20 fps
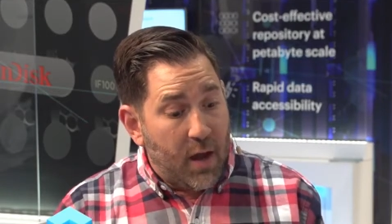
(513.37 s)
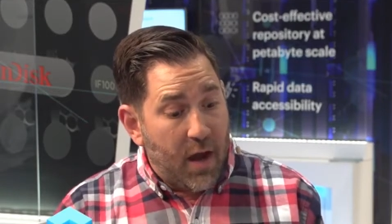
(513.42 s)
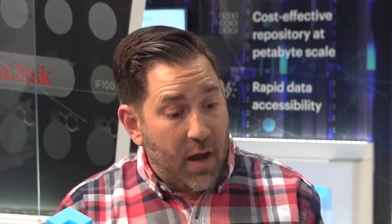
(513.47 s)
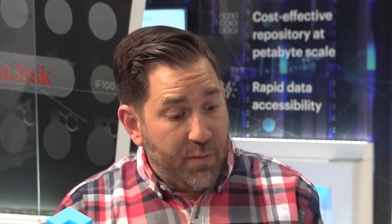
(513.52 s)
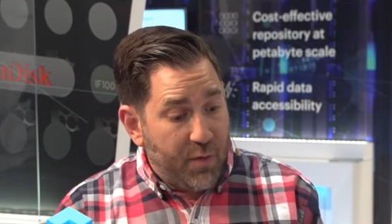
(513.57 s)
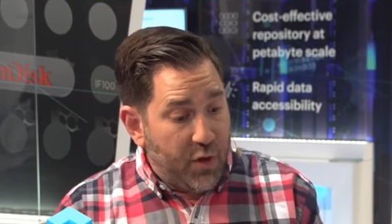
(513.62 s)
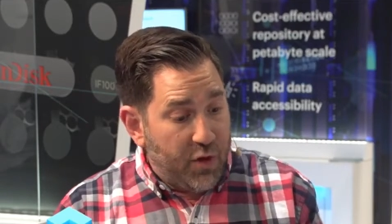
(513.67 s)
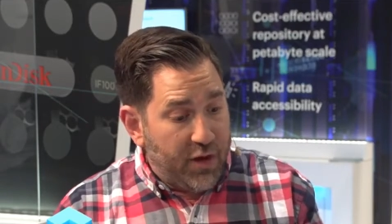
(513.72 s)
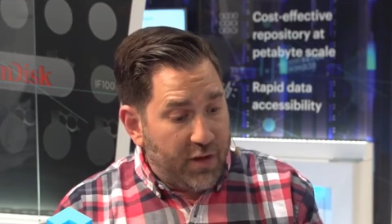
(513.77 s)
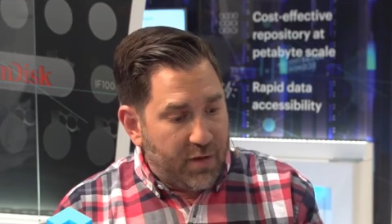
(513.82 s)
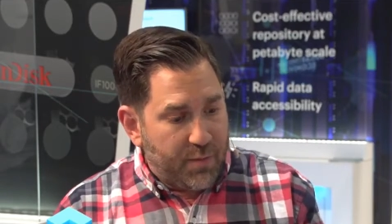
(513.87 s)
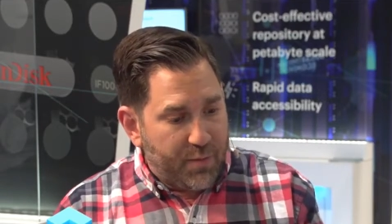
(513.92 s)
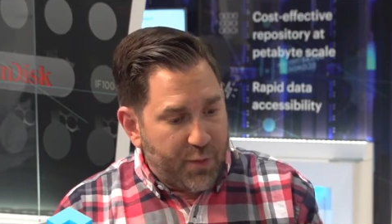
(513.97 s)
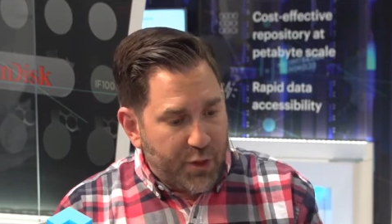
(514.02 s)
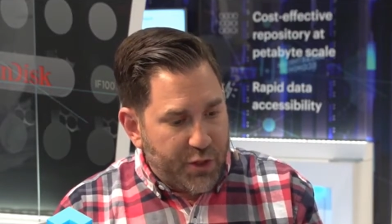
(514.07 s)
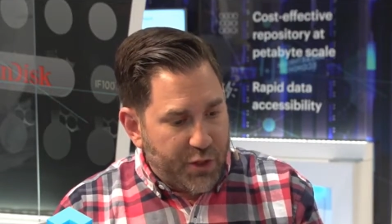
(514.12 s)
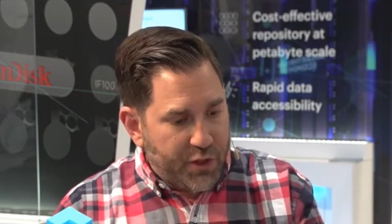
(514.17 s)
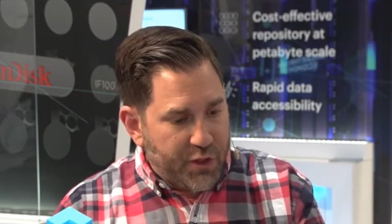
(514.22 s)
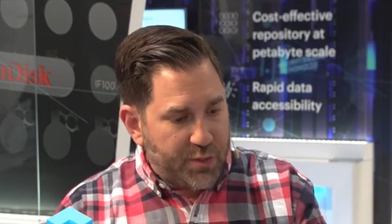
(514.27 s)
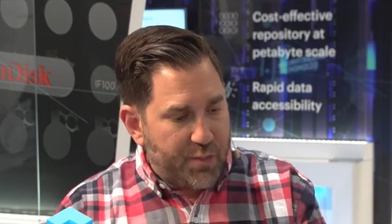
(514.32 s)
you need to
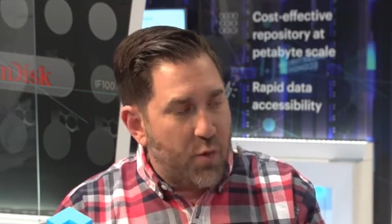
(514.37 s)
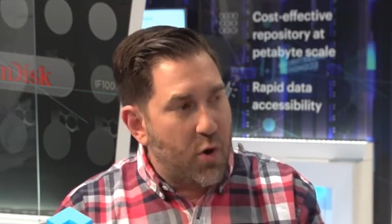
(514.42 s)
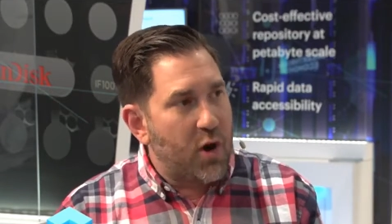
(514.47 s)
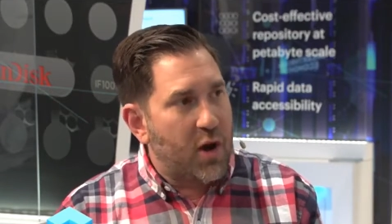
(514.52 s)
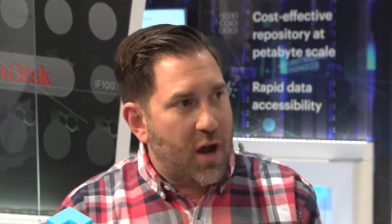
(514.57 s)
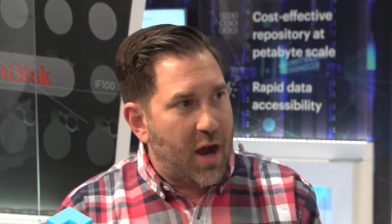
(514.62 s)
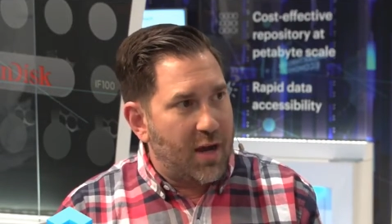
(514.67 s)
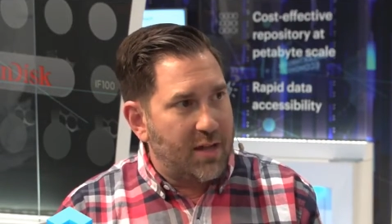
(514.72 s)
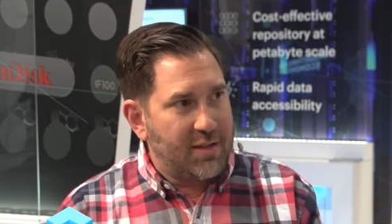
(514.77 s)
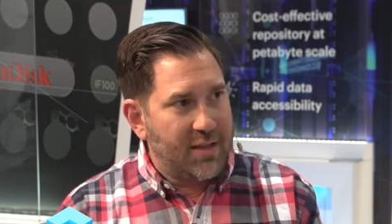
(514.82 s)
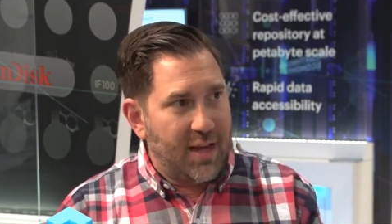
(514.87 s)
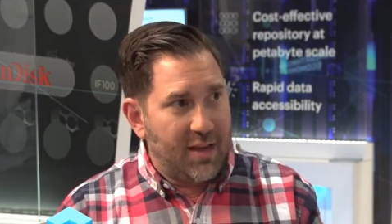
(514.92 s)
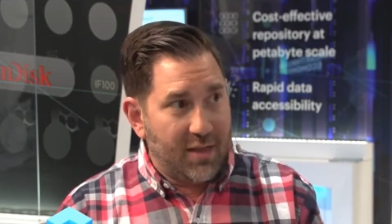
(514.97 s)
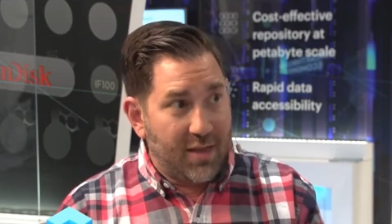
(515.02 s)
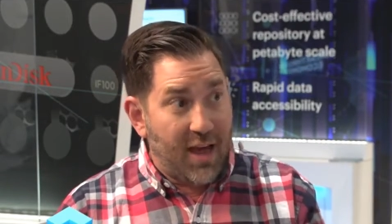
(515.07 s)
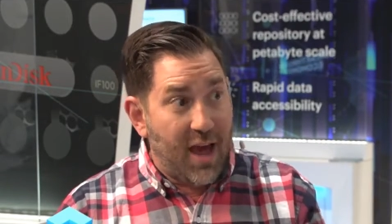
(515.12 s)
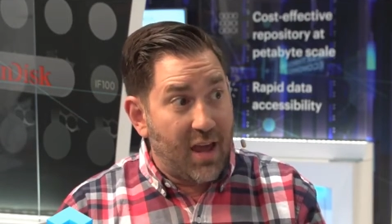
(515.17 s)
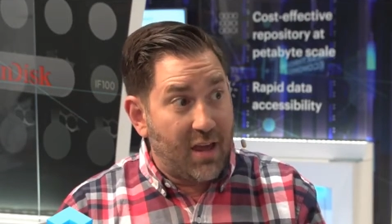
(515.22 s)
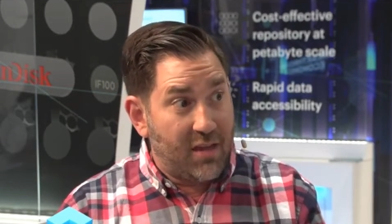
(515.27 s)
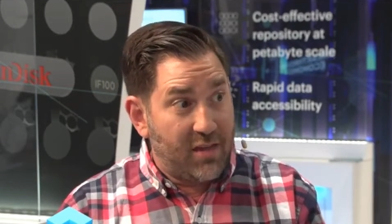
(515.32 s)
produce more
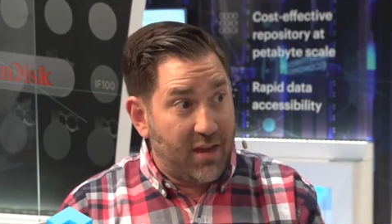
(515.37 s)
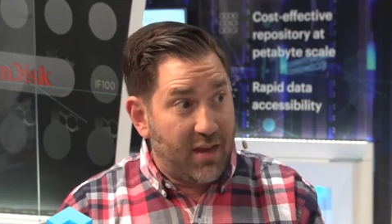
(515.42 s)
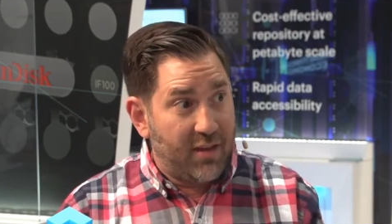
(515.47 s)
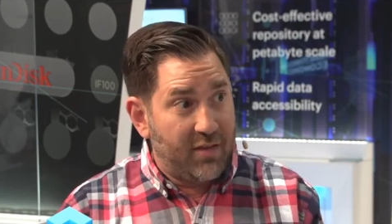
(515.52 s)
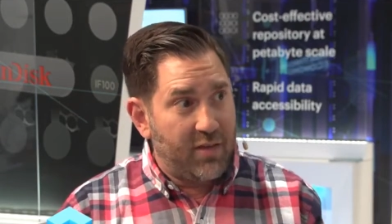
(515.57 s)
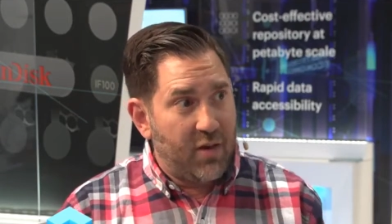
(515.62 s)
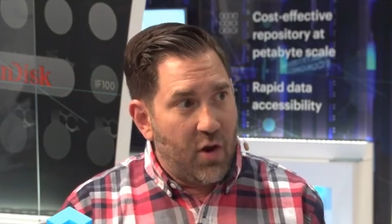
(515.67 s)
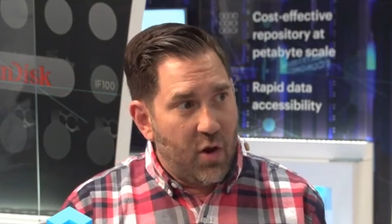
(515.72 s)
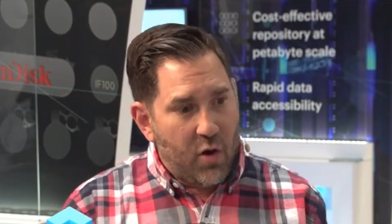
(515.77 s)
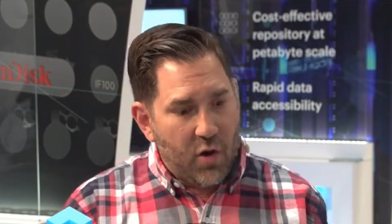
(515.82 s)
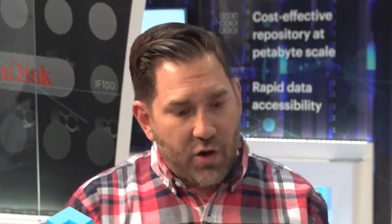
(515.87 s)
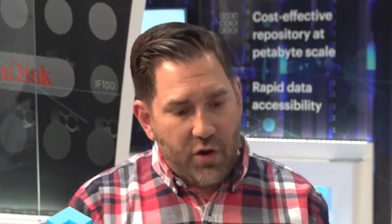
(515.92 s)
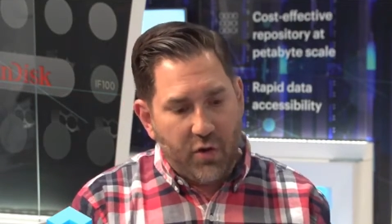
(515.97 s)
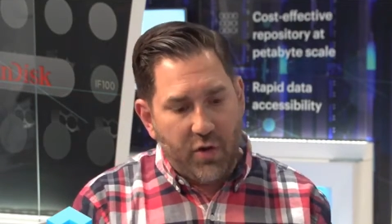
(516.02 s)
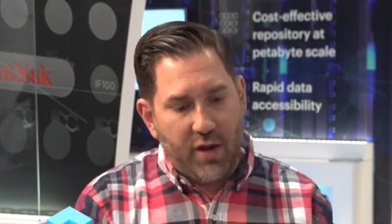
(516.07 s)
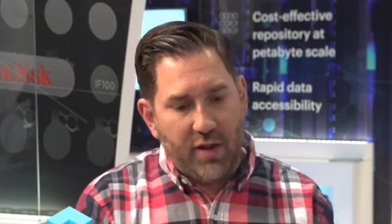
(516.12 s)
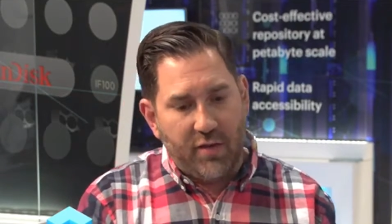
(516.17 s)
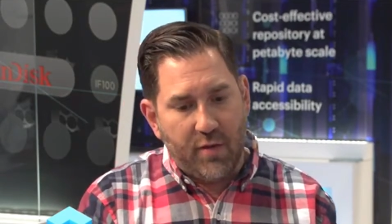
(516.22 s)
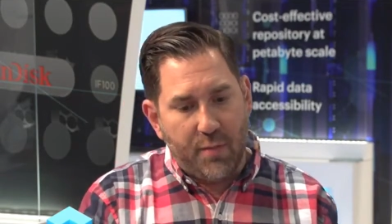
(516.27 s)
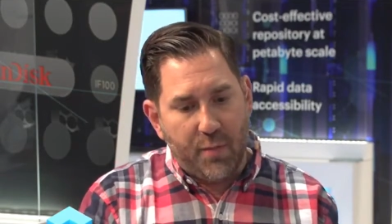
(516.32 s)
content like this, or
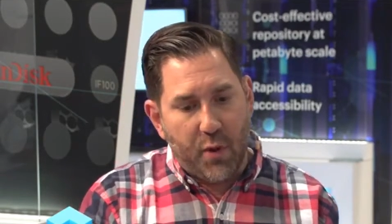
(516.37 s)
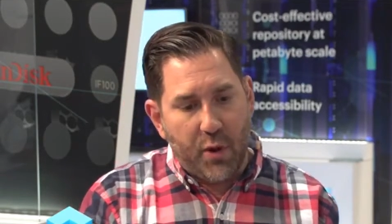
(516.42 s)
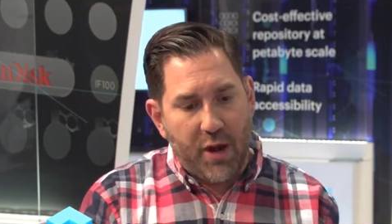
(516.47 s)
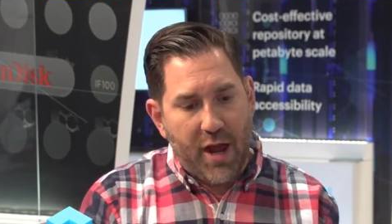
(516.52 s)
you need to